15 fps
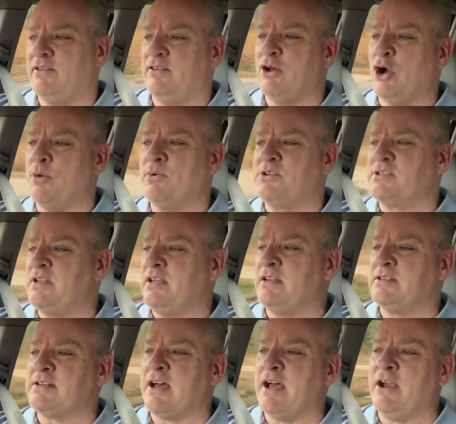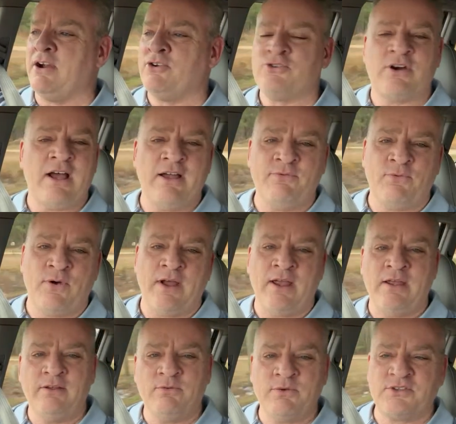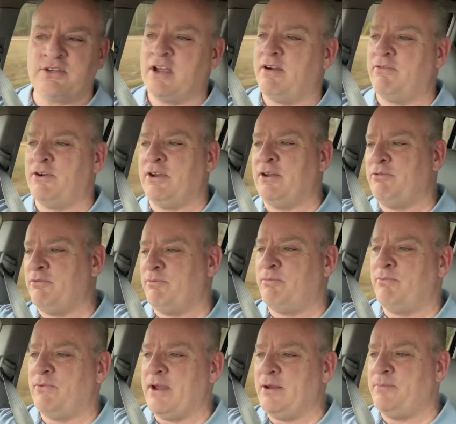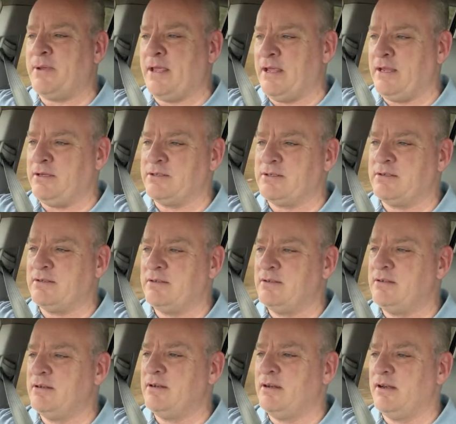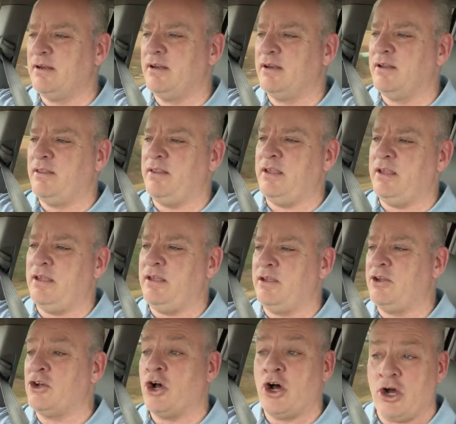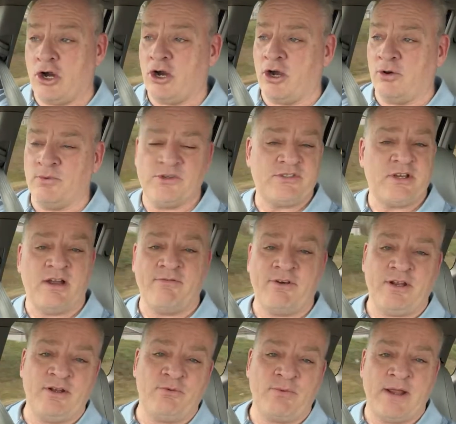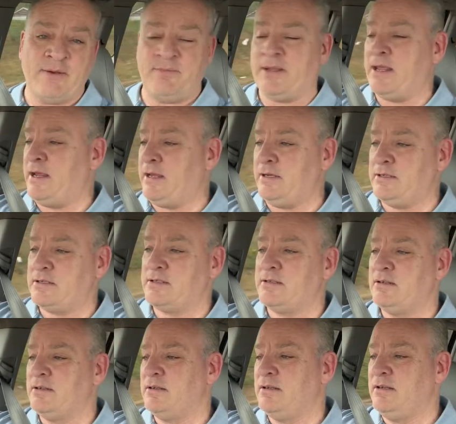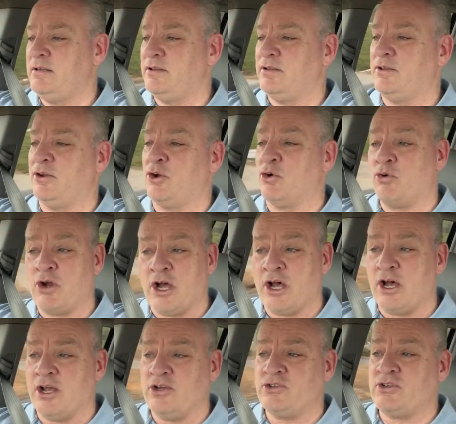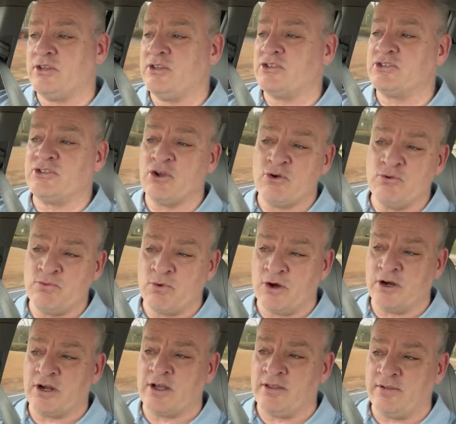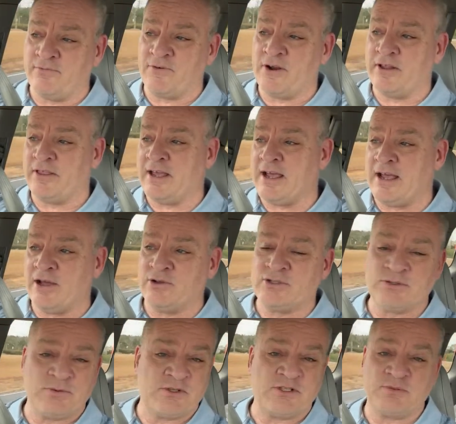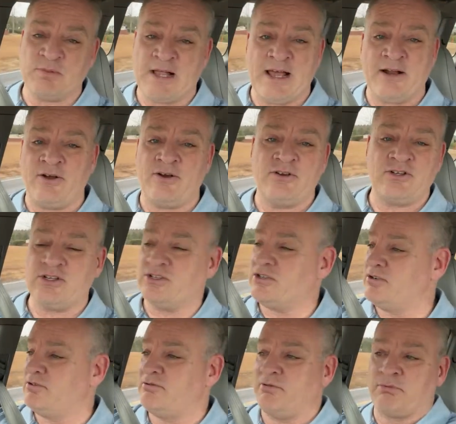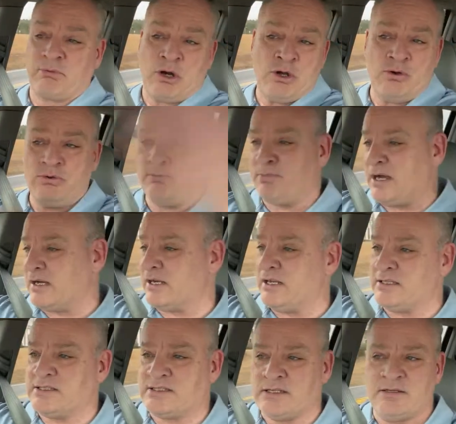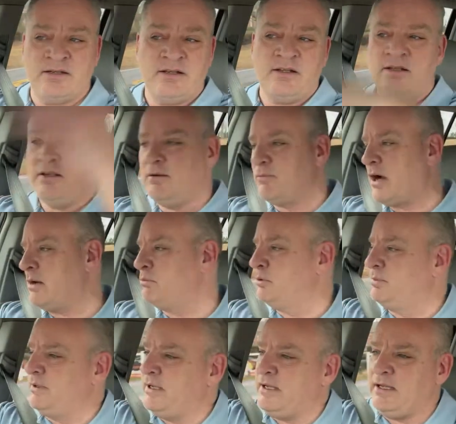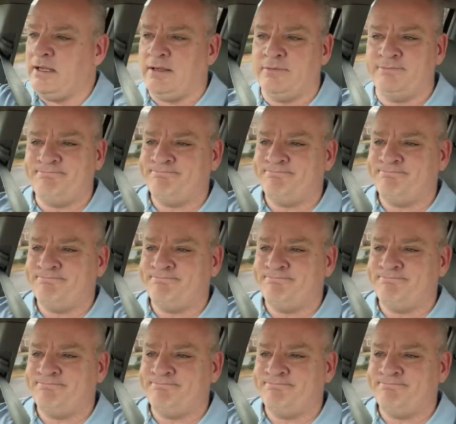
Almost the entire driveway was covered in red paint. The car was covered in red paint. The garage and the stonework on the front of the house was splattered, just thrown buckets, and probably,